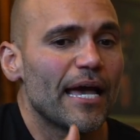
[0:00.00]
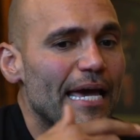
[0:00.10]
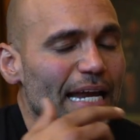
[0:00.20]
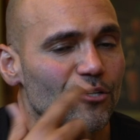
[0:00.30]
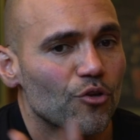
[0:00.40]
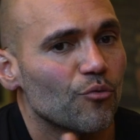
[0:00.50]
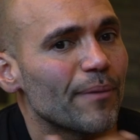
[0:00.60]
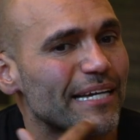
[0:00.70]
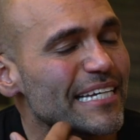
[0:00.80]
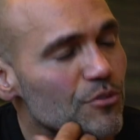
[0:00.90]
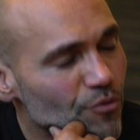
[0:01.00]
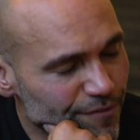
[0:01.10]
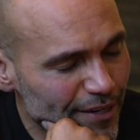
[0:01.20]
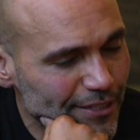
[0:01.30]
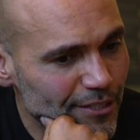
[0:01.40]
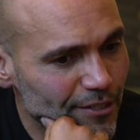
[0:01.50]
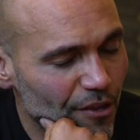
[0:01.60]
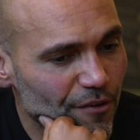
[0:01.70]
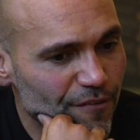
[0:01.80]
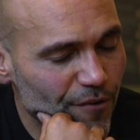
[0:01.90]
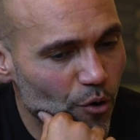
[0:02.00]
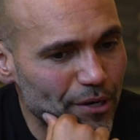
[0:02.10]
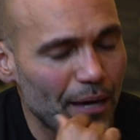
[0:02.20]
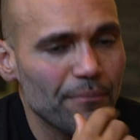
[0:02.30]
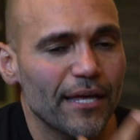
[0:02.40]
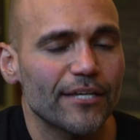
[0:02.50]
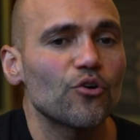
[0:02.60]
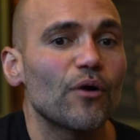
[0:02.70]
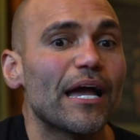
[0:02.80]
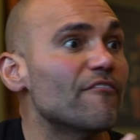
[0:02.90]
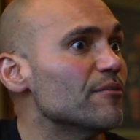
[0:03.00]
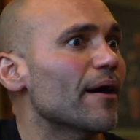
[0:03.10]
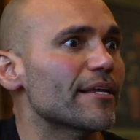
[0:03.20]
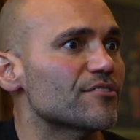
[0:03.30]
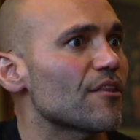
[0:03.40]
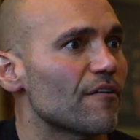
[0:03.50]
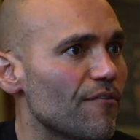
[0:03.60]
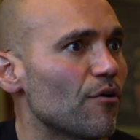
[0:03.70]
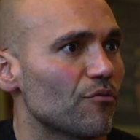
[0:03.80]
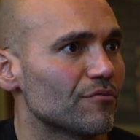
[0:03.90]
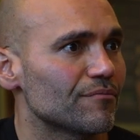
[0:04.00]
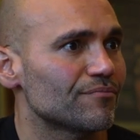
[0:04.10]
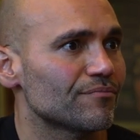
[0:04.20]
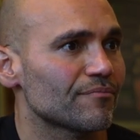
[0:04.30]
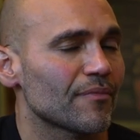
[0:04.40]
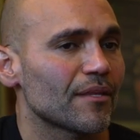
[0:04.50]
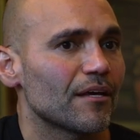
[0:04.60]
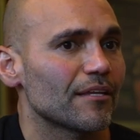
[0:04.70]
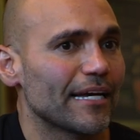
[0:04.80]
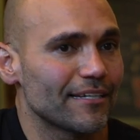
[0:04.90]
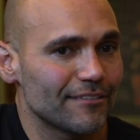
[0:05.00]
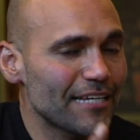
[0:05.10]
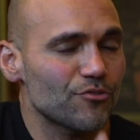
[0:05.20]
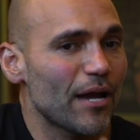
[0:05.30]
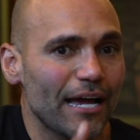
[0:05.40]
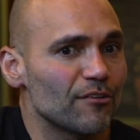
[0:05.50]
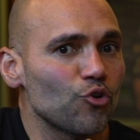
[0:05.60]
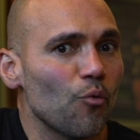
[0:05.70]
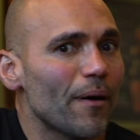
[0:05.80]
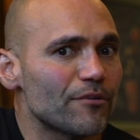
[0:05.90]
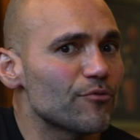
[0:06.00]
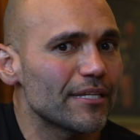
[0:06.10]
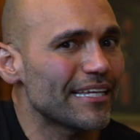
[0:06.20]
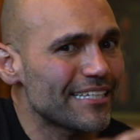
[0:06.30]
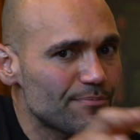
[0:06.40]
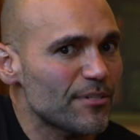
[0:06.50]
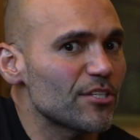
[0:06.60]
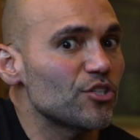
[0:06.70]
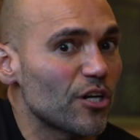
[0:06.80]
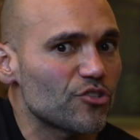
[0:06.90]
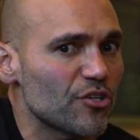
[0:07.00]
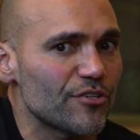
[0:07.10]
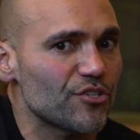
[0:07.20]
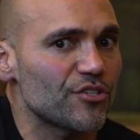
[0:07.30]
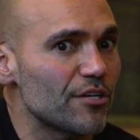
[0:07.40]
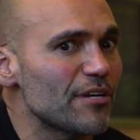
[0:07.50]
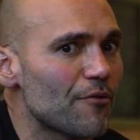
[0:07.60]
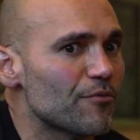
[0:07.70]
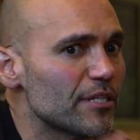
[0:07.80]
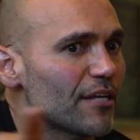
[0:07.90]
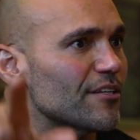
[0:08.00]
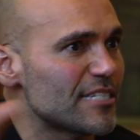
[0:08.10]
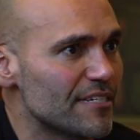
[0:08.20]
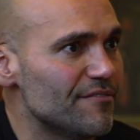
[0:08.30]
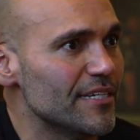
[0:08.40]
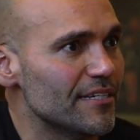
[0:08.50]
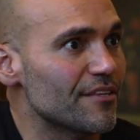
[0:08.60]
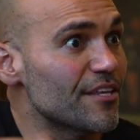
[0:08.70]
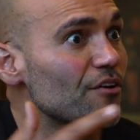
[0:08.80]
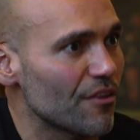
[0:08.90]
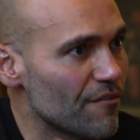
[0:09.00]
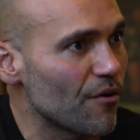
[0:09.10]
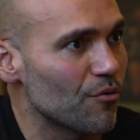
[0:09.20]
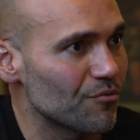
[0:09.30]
and I saw the way my kids were affected on the phone. I'm like, yo, everybody's on the phone. Like, that's why nobody really, especially the younger generation, they're not really on the TV. They're on the phone.